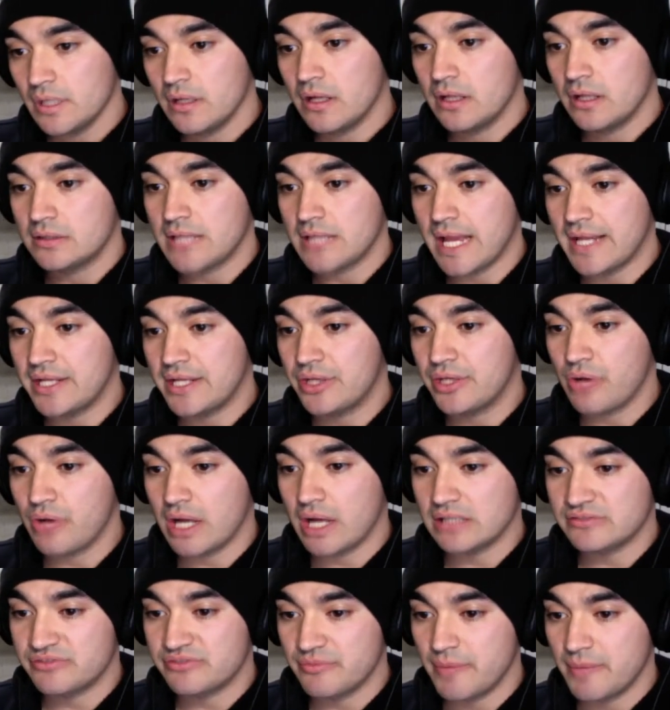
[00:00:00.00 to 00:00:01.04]
thank you
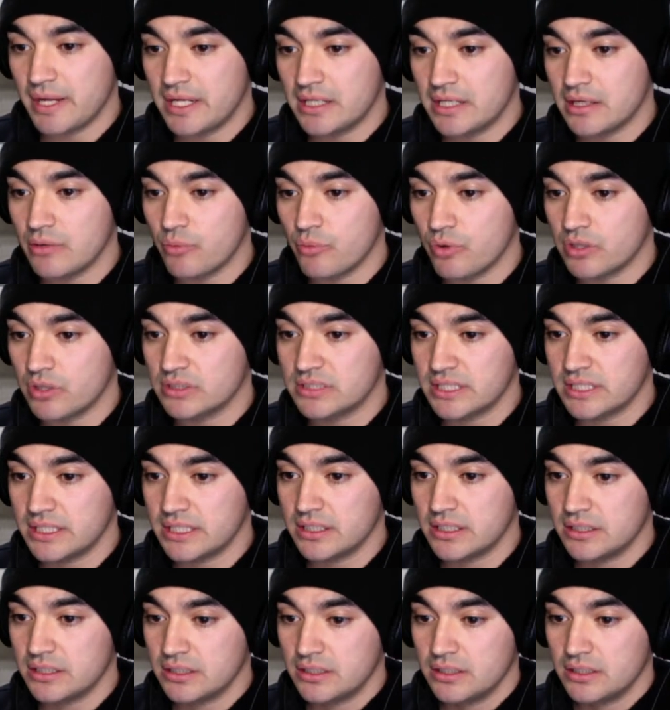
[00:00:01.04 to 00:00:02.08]
guys for making it worth it.
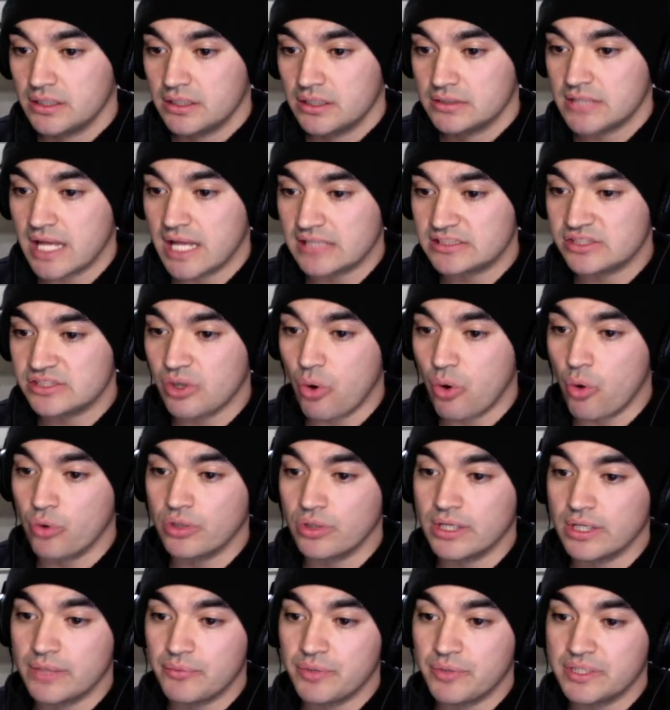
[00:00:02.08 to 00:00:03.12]
That's the
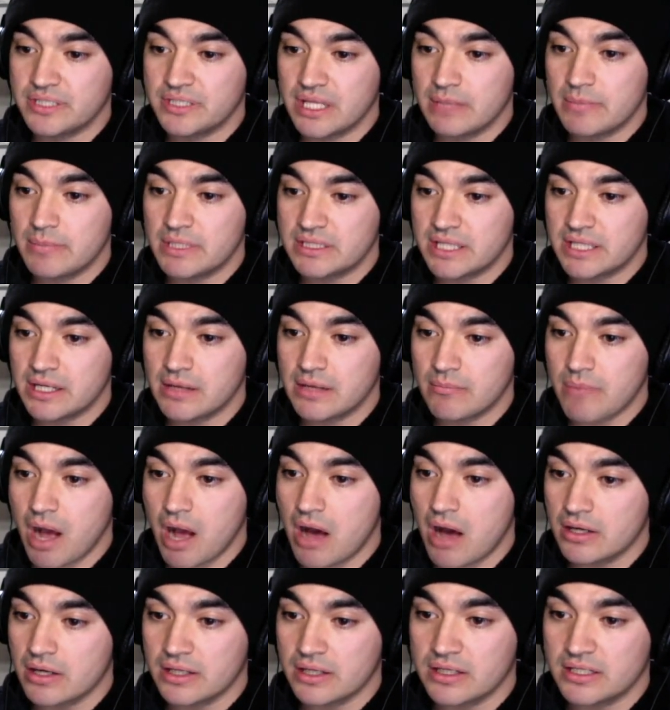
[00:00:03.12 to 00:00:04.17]
only redeeming thing about
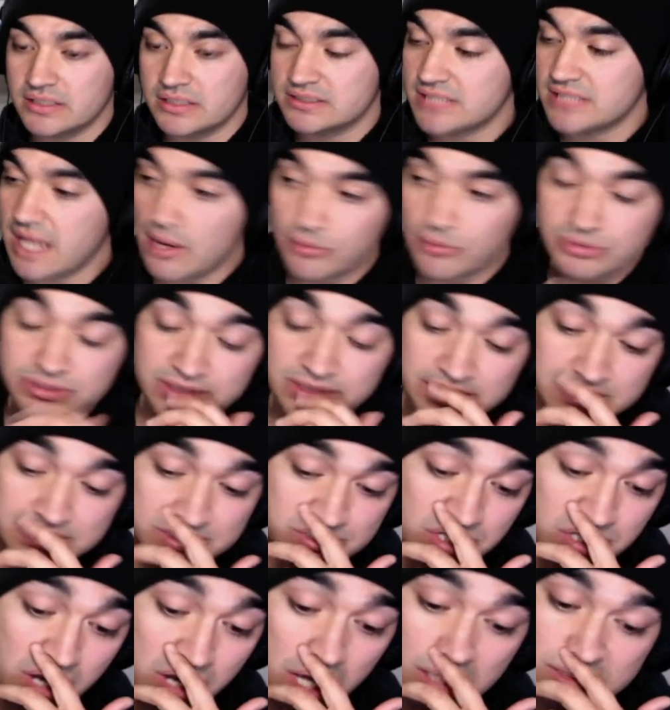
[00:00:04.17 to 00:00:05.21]
it, because that was
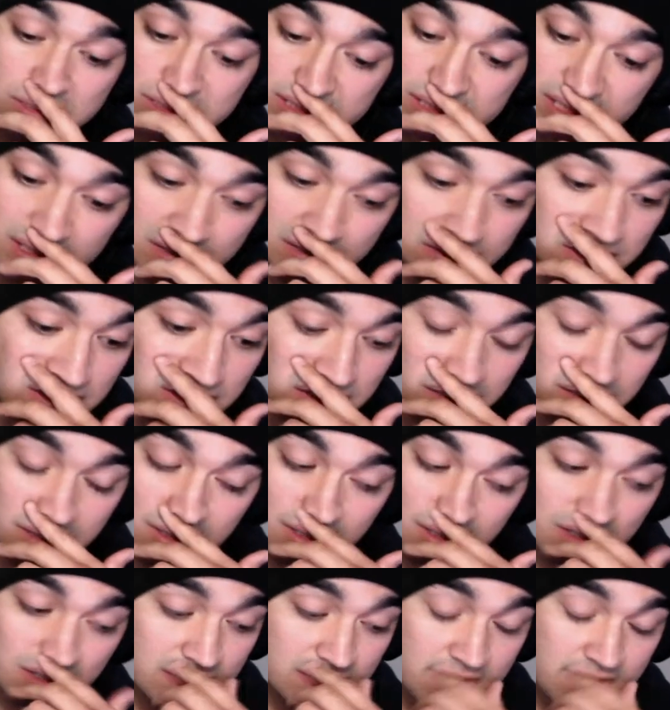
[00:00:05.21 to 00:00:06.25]
disgusting.
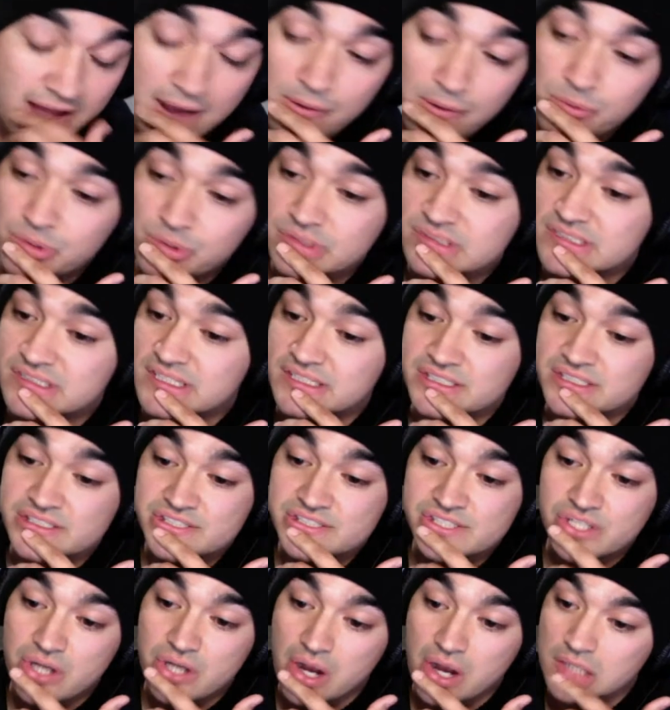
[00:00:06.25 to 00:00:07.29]
That was
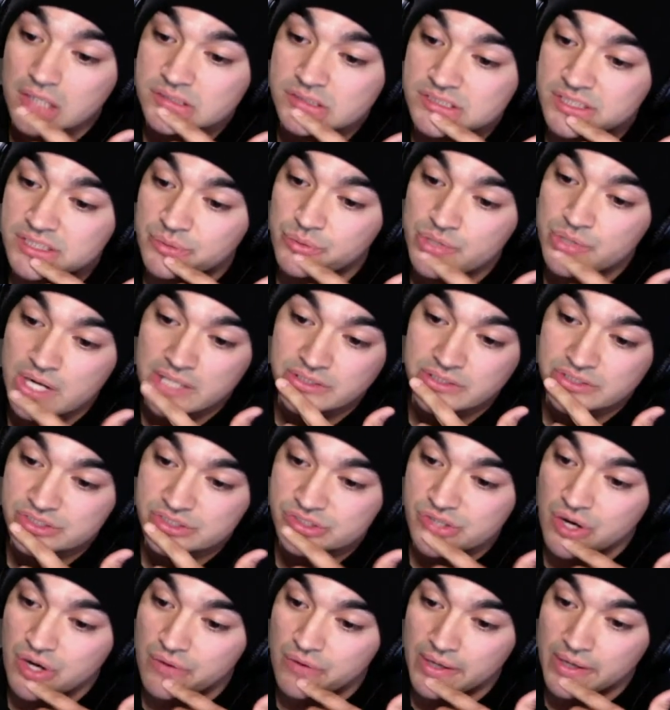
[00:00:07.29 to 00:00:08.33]
disgusting what I just
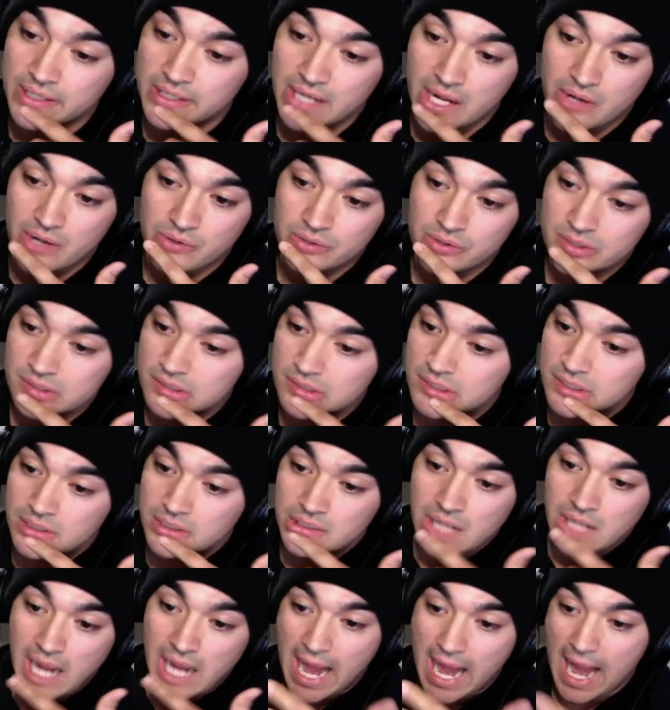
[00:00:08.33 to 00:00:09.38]
saw right now.
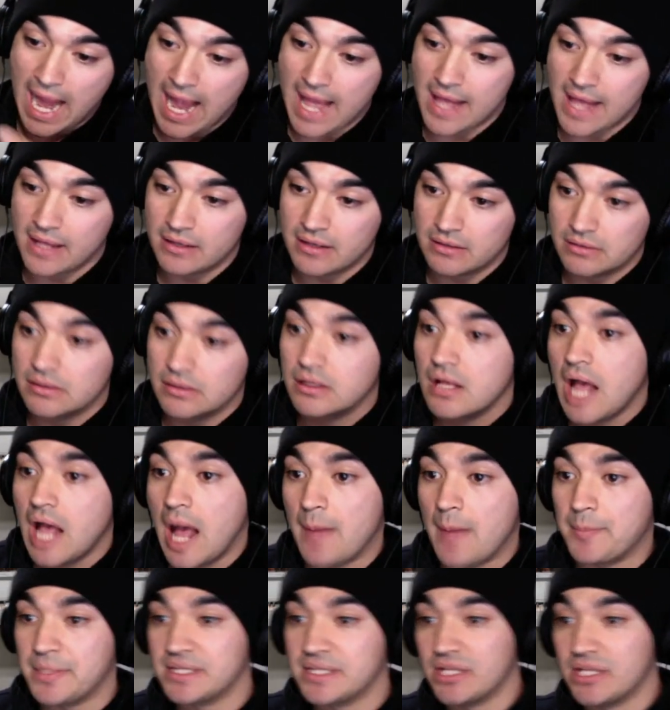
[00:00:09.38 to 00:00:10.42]
And, I
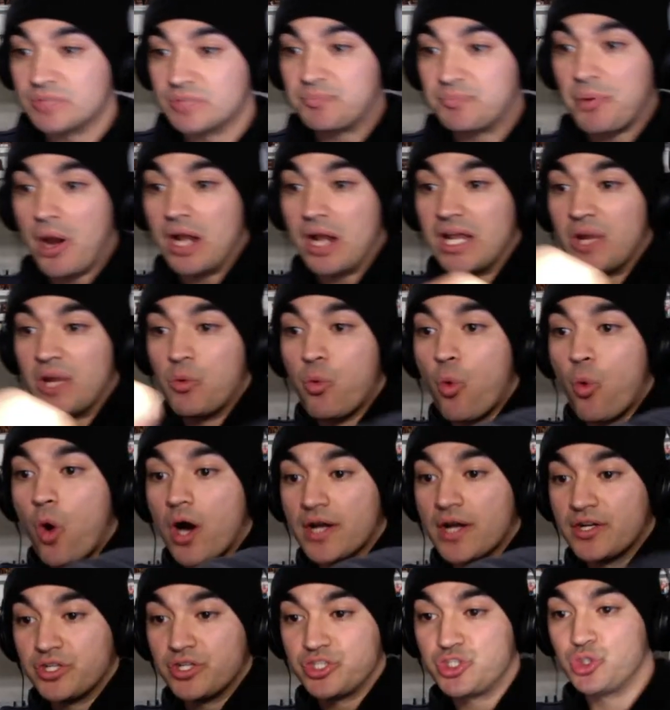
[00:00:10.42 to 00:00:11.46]
mean, there's probably 1
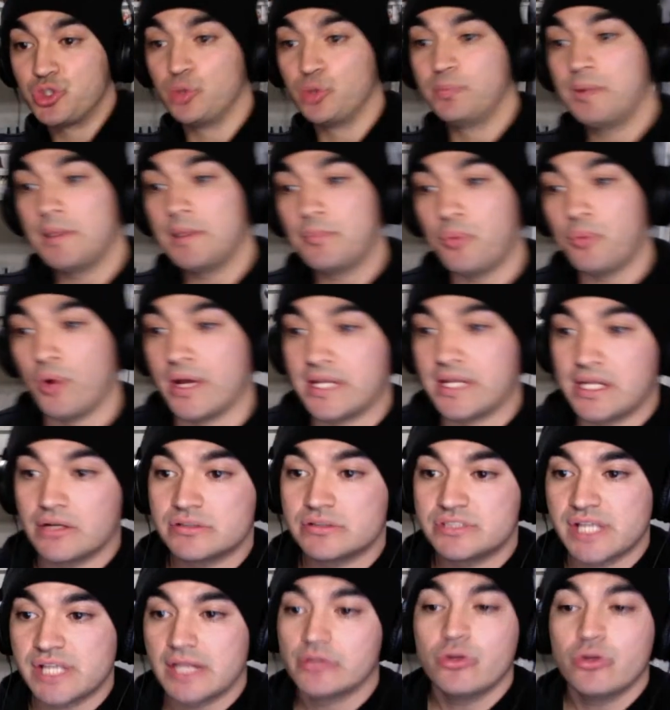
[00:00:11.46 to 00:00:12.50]
or 2 people in here
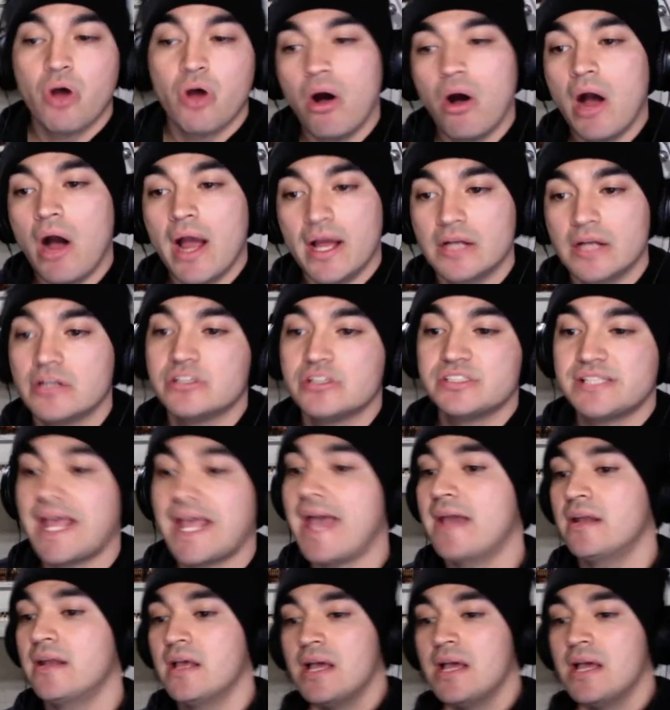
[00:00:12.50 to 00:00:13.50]
saying, no, I understand.